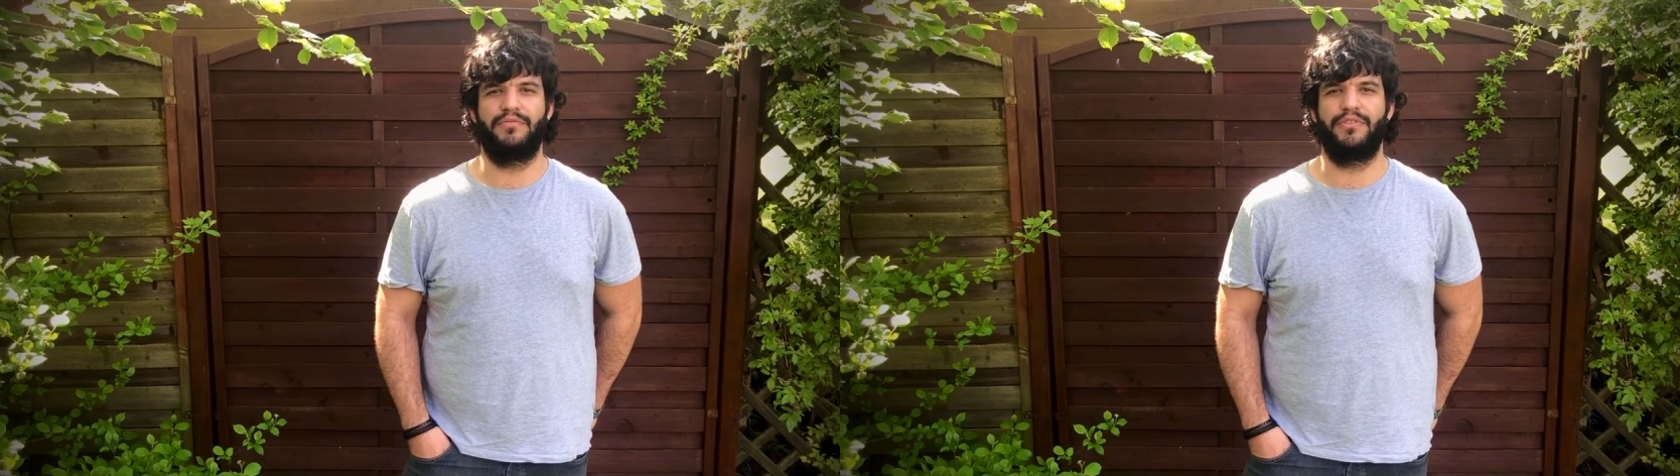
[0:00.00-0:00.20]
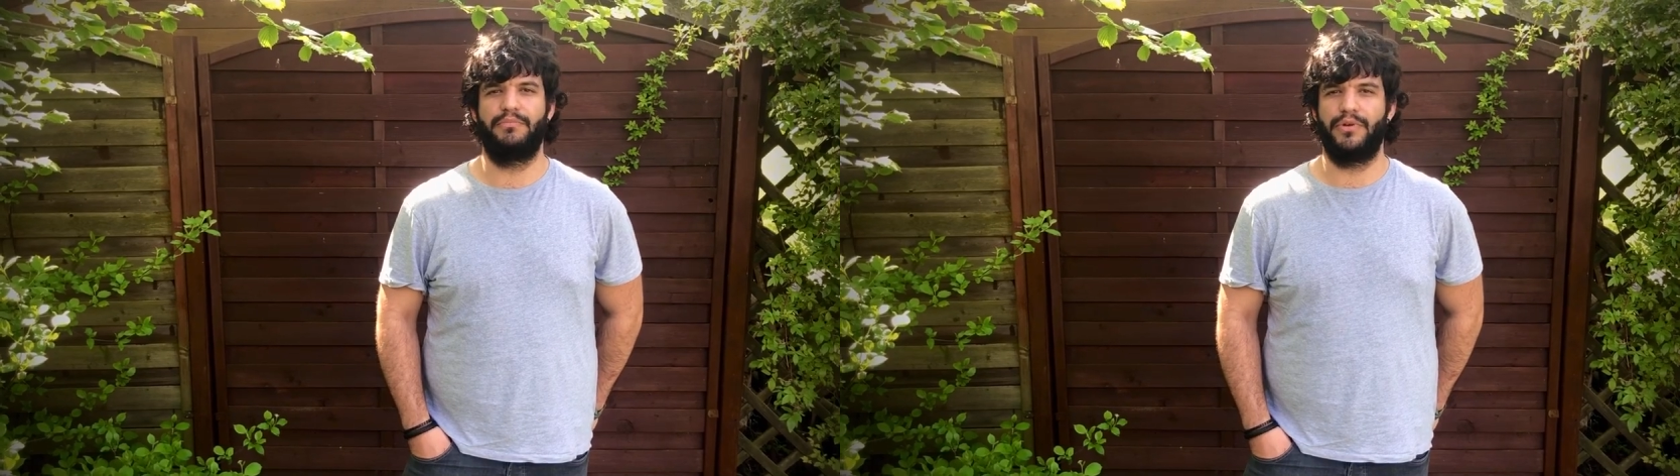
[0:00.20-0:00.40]

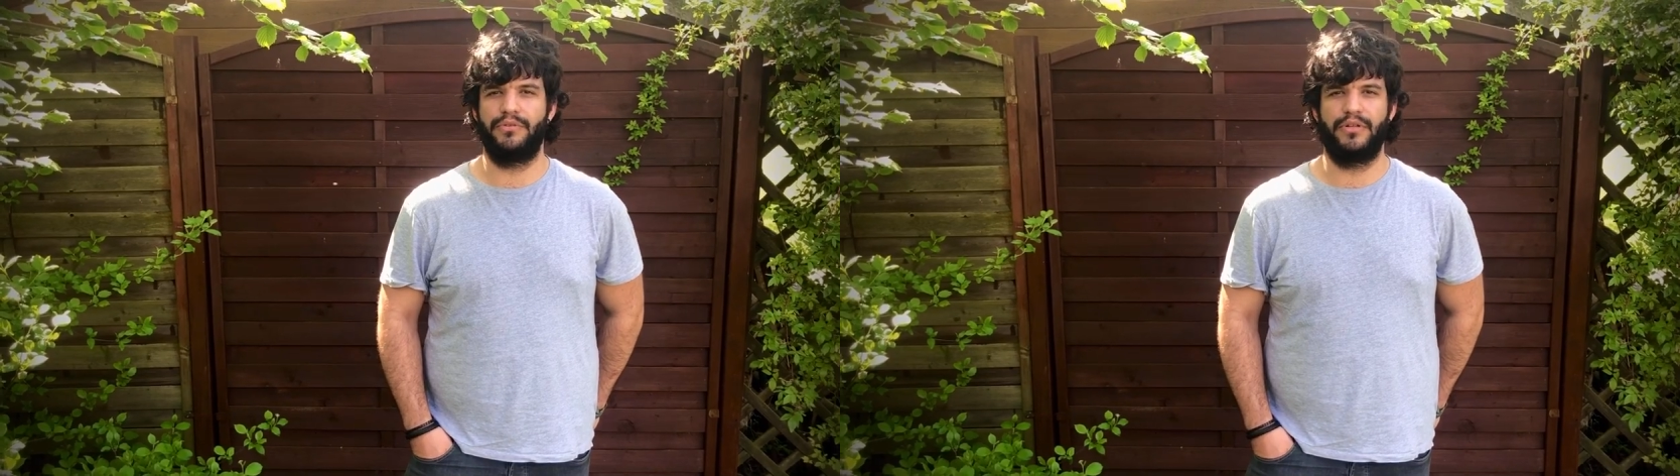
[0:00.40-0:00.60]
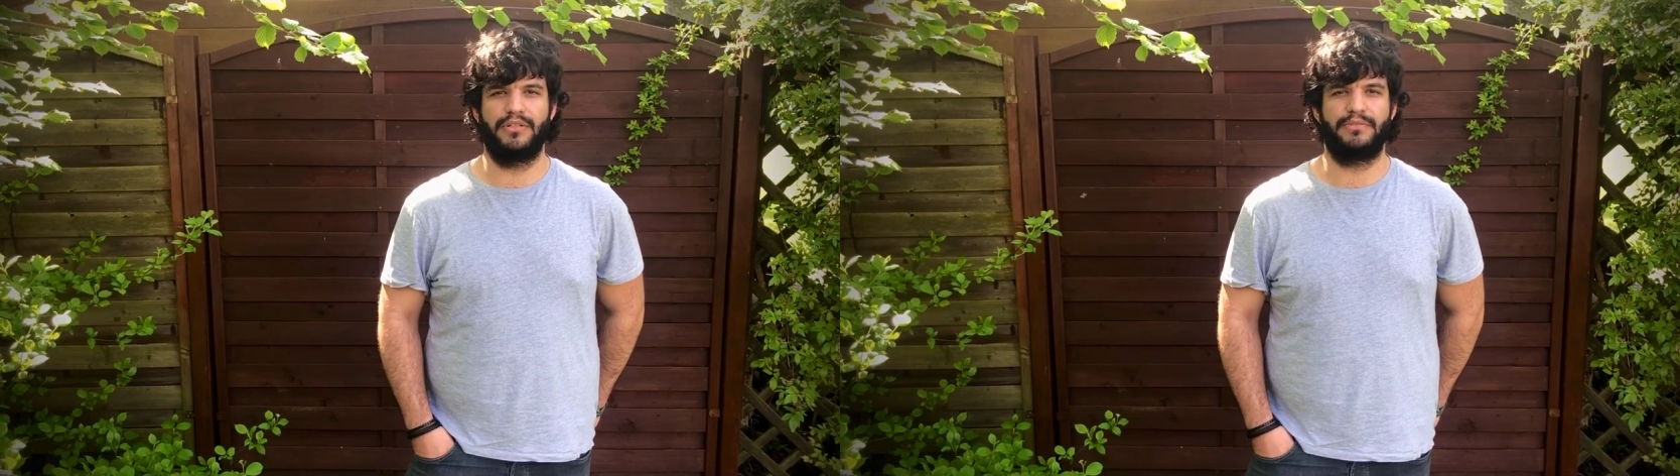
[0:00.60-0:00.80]
for the
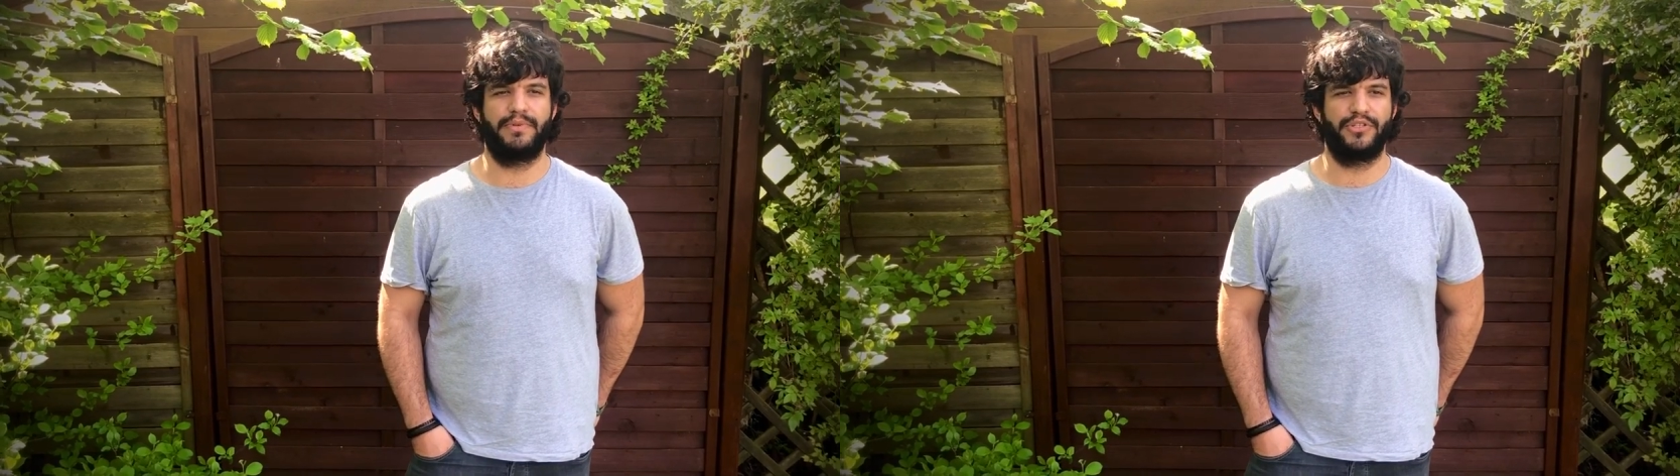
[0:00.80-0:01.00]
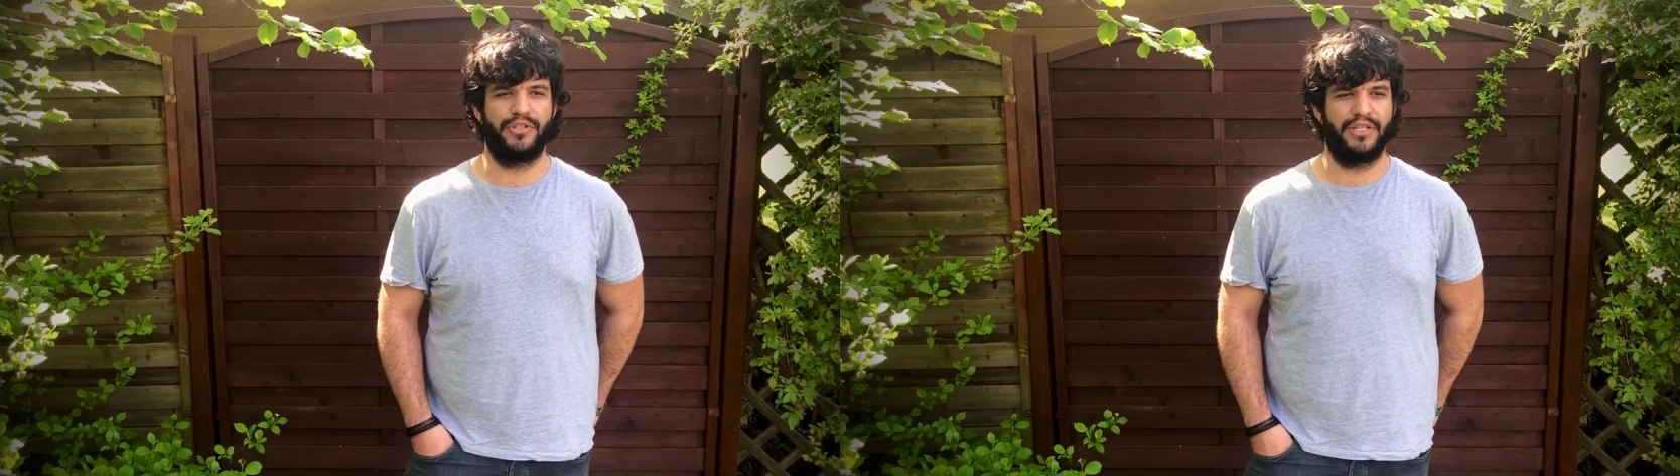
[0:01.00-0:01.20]
model
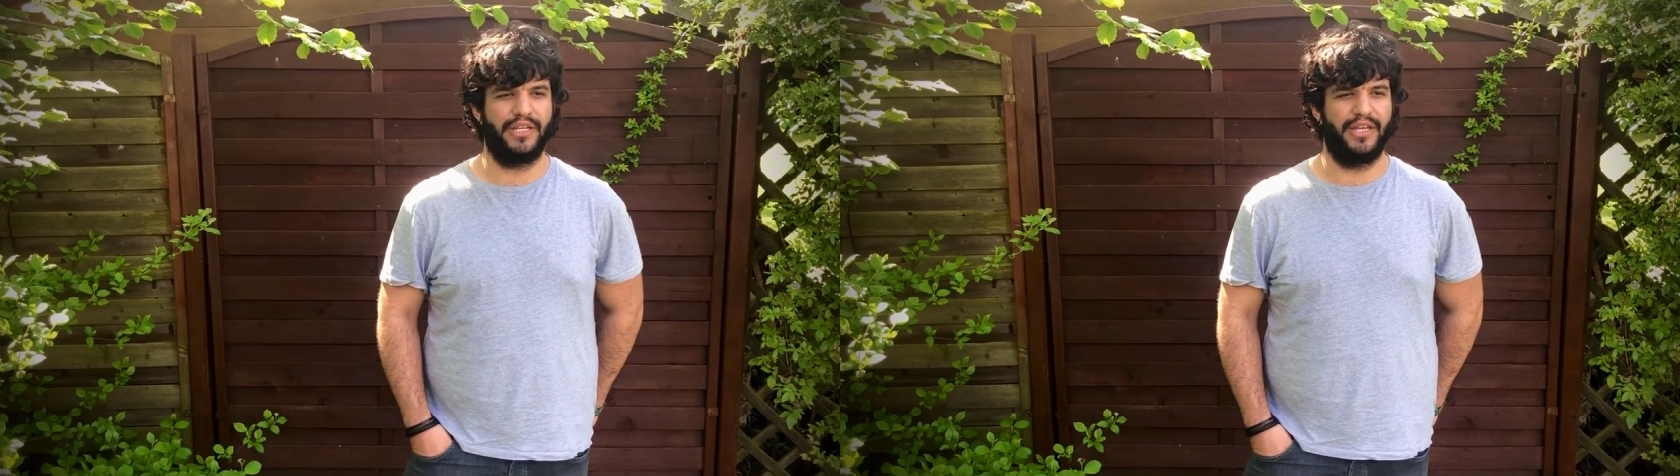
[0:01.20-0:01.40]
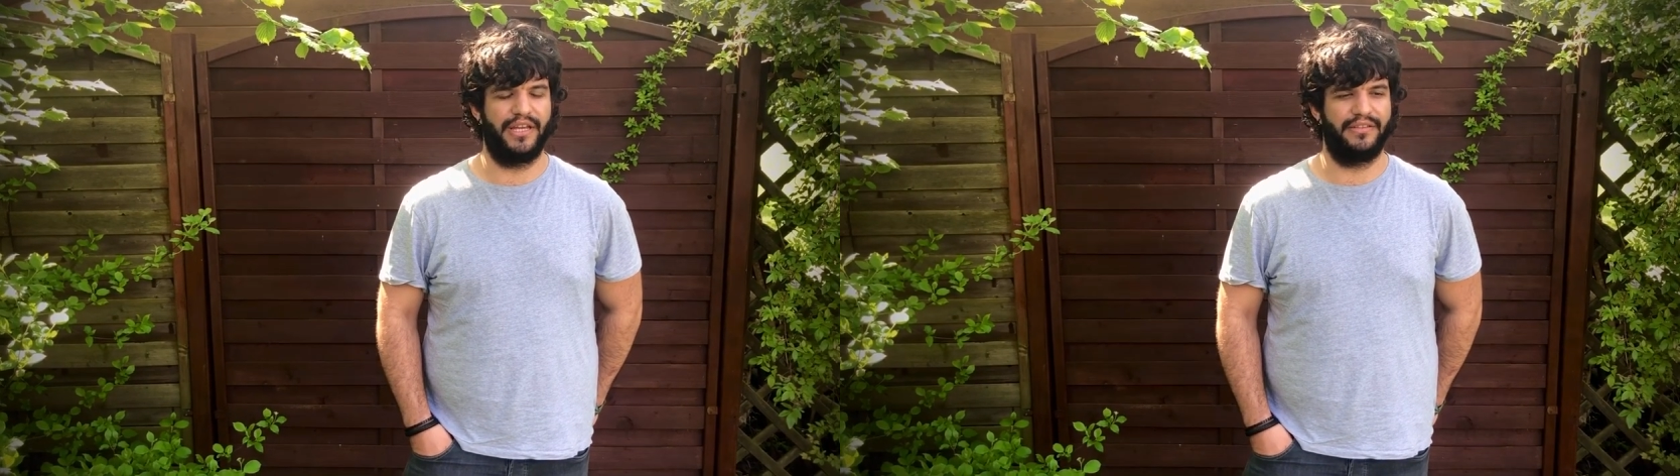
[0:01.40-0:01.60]
especially,